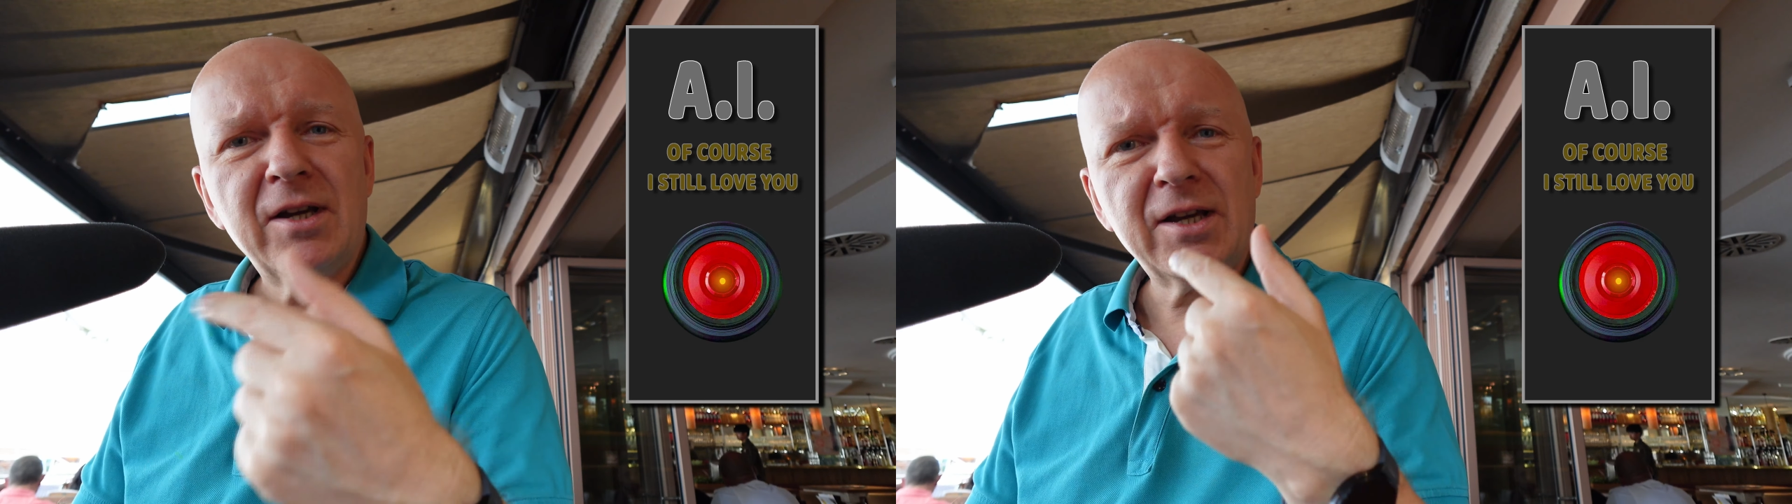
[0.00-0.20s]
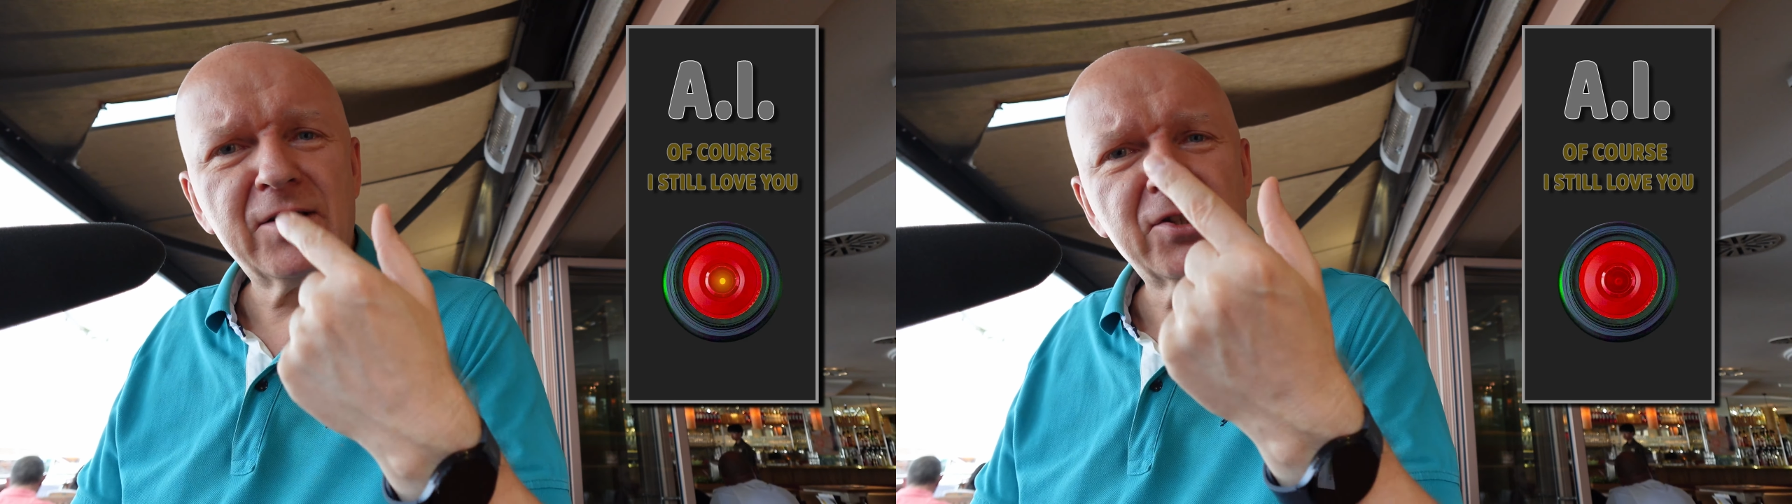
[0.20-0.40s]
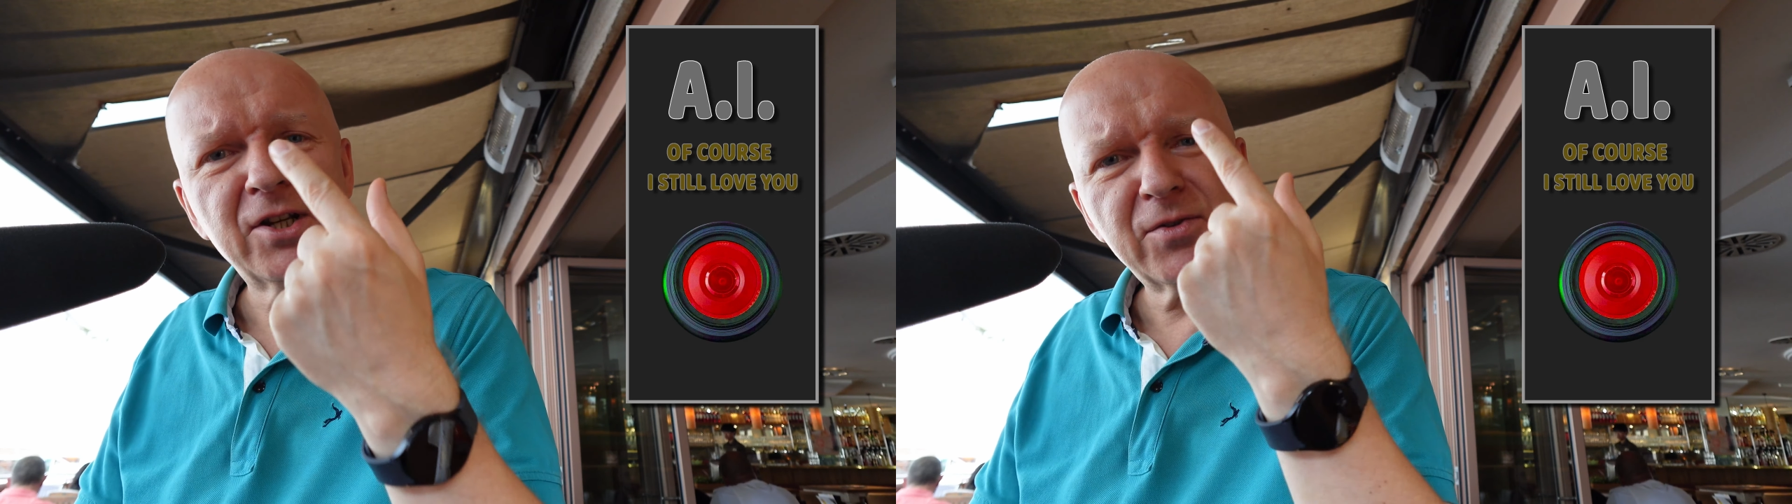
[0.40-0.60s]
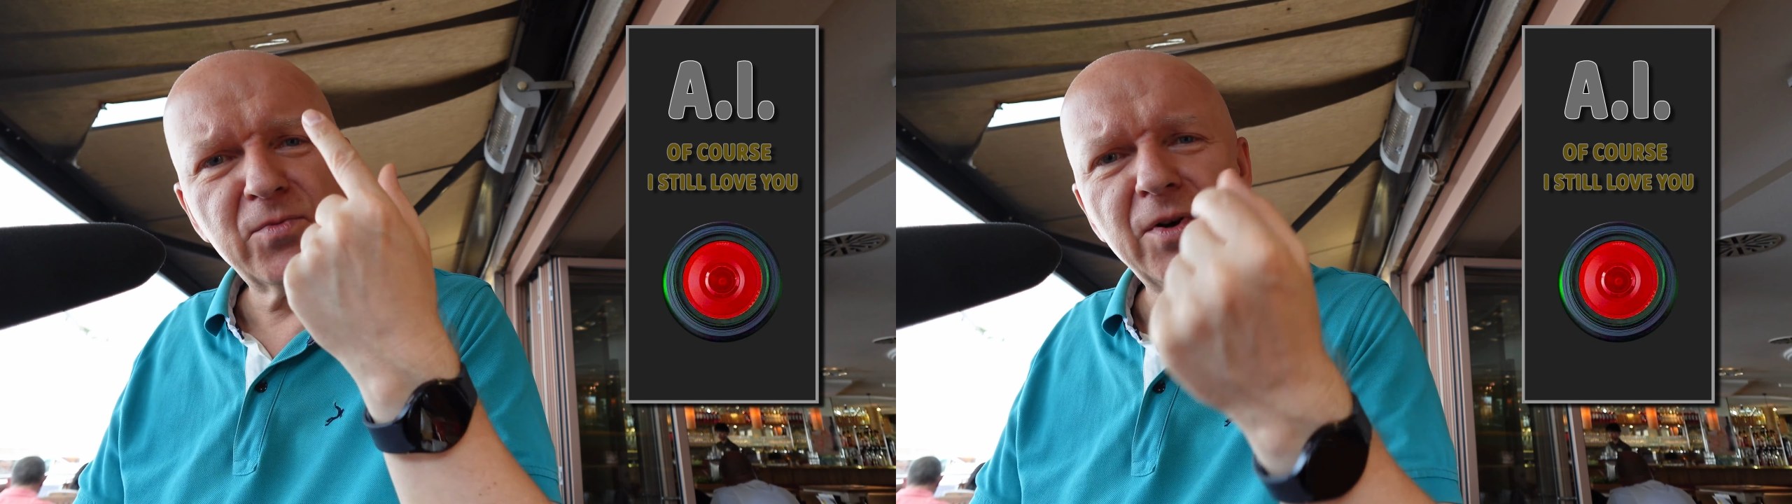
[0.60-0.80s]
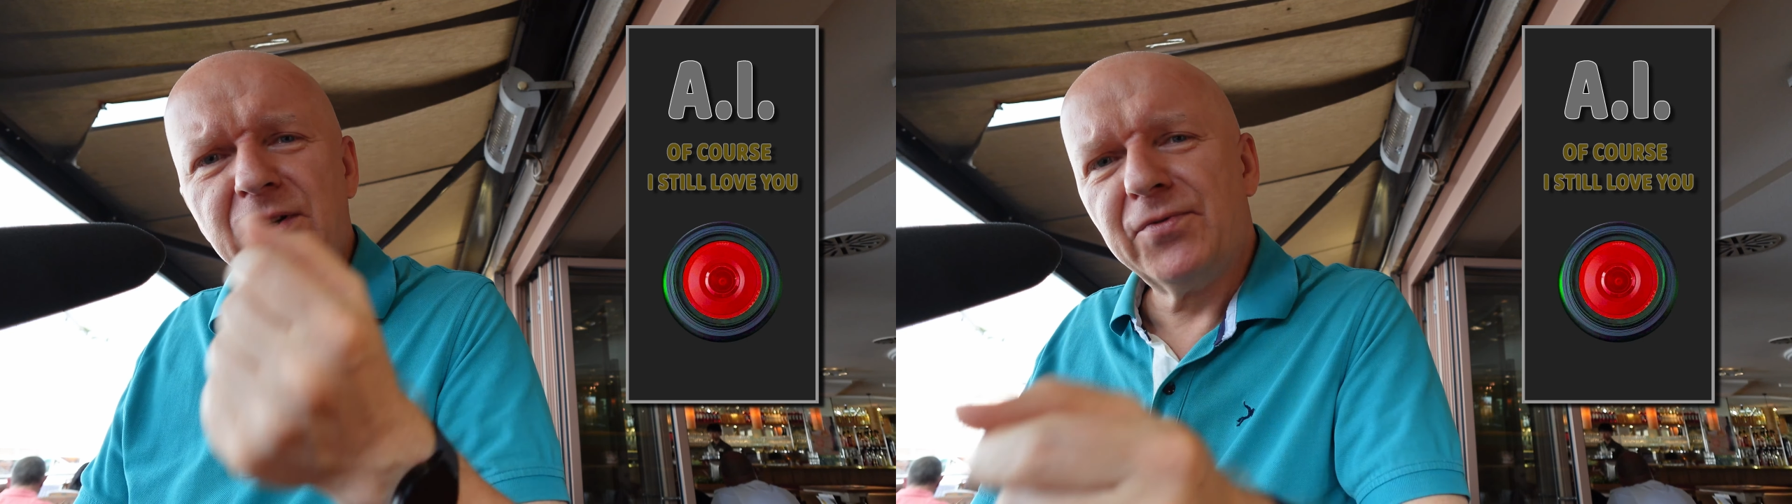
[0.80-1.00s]
exchanged
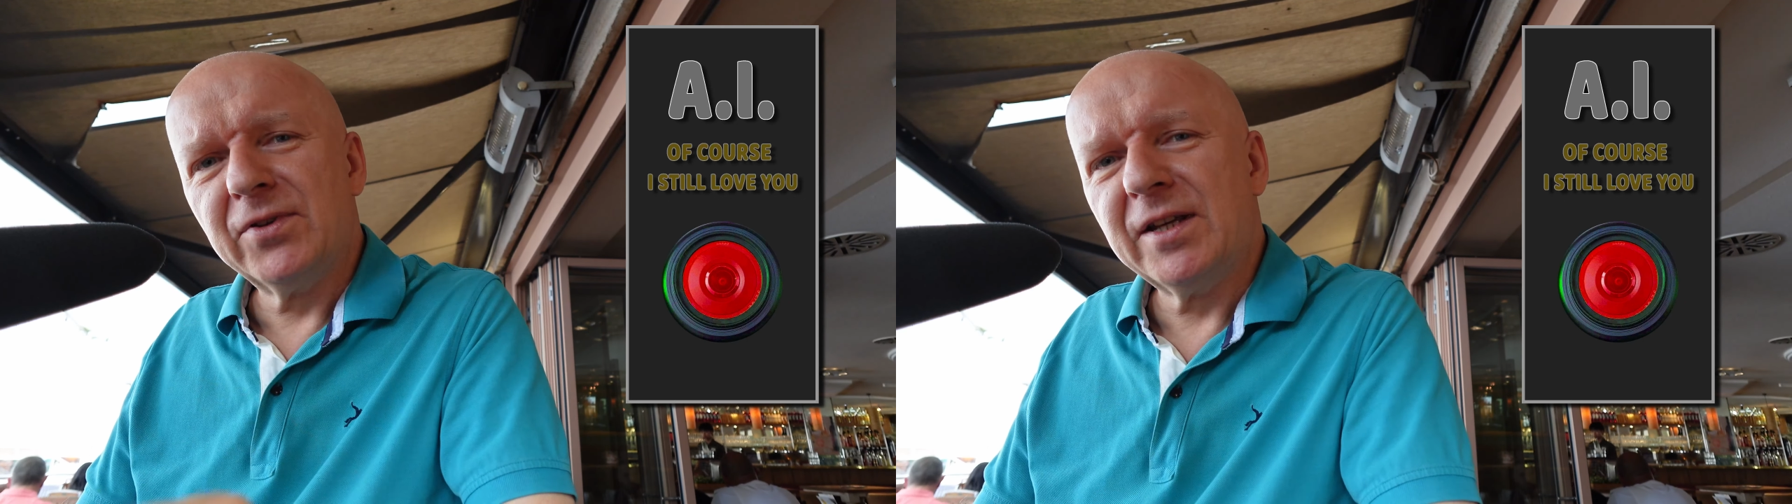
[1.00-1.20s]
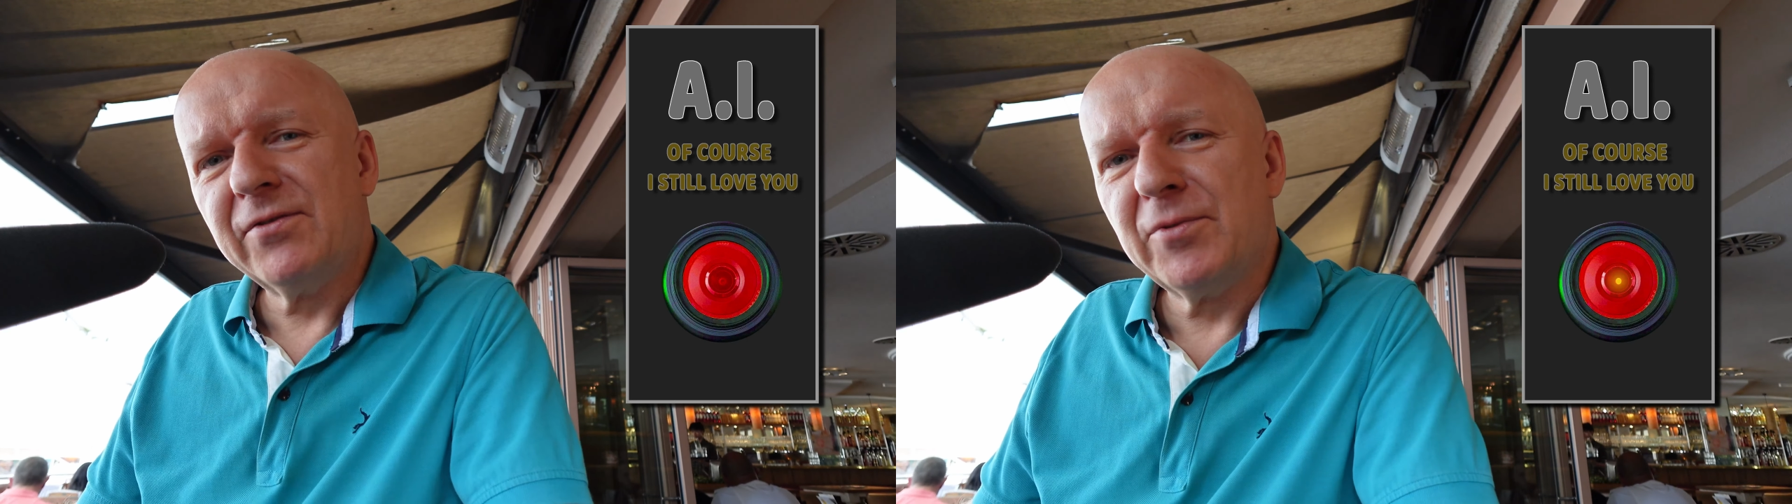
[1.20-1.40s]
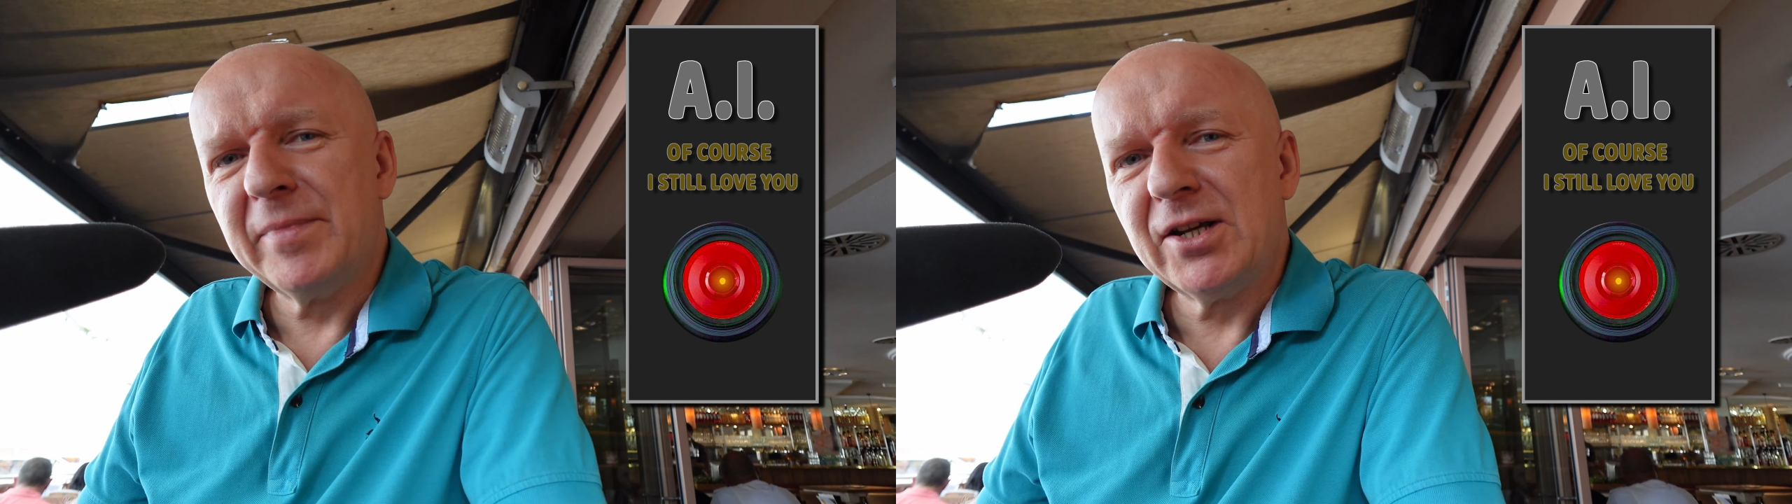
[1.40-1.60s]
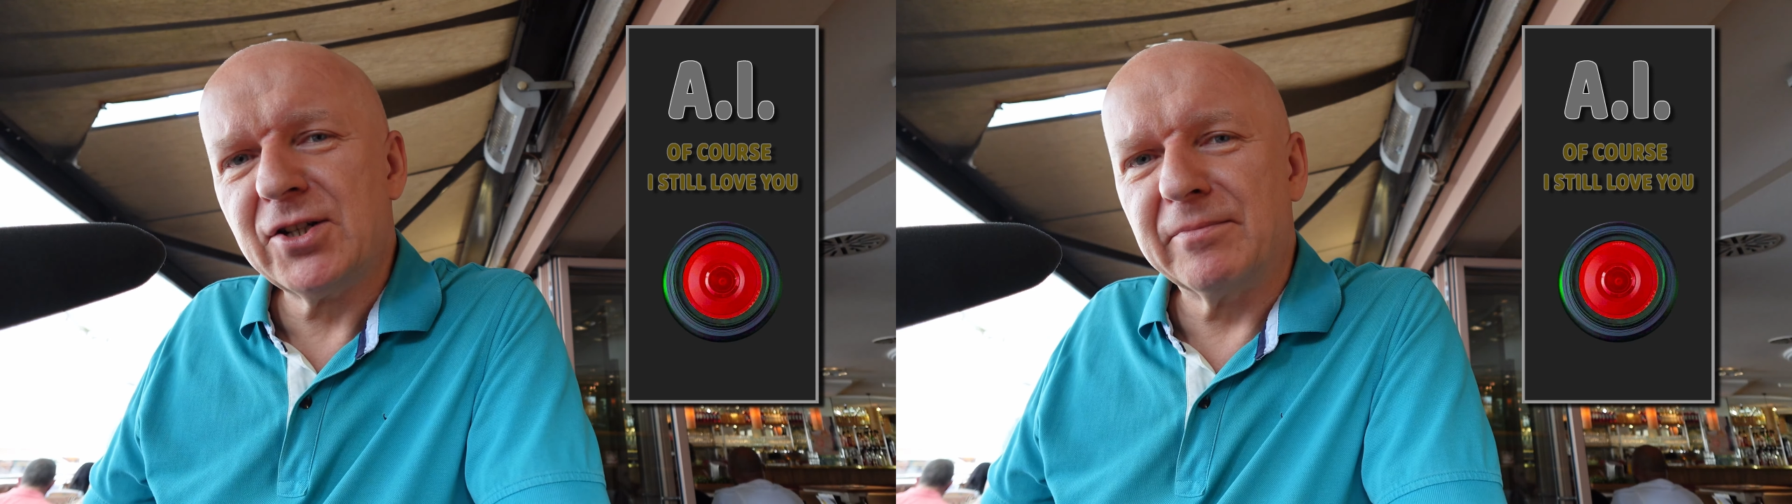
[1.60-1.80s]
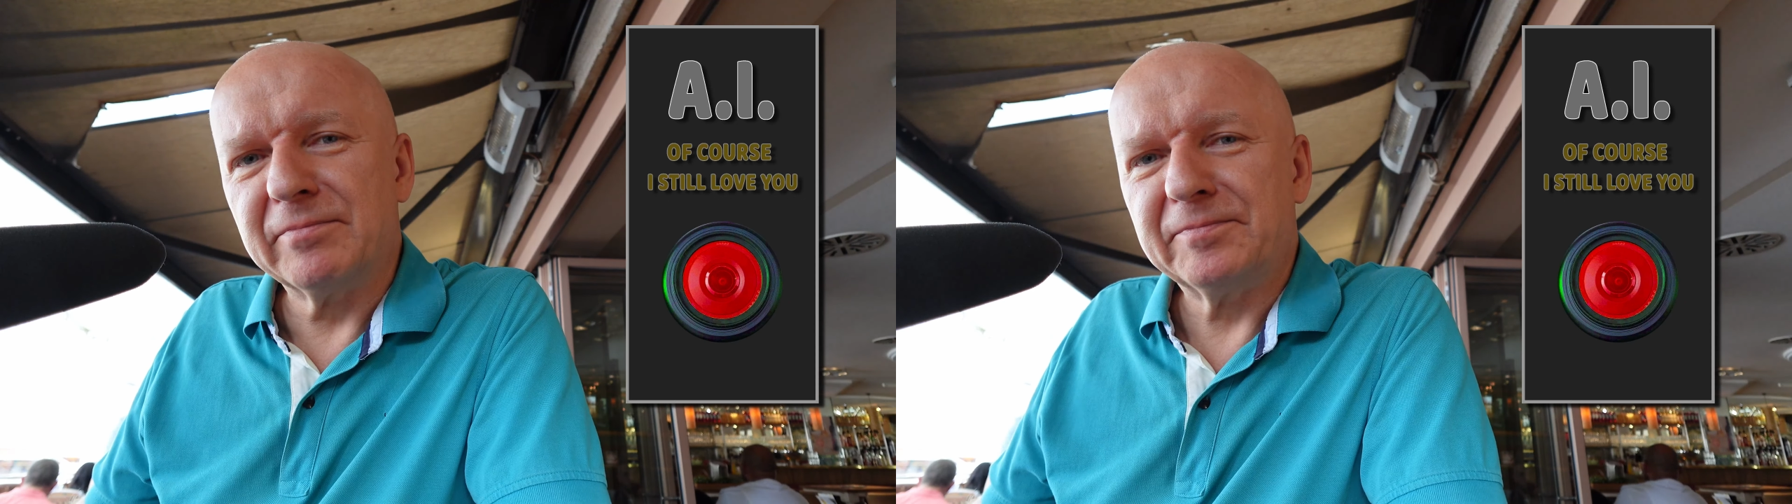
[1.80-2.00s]
wonderful
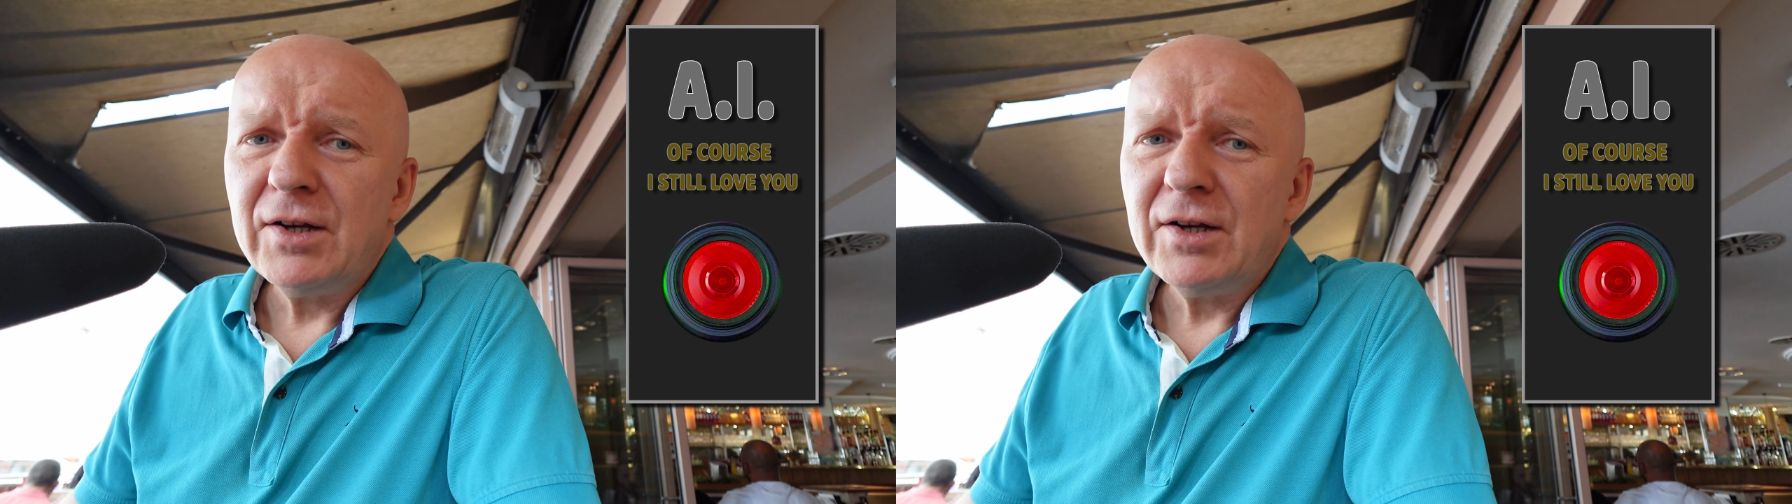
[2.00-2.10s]
information.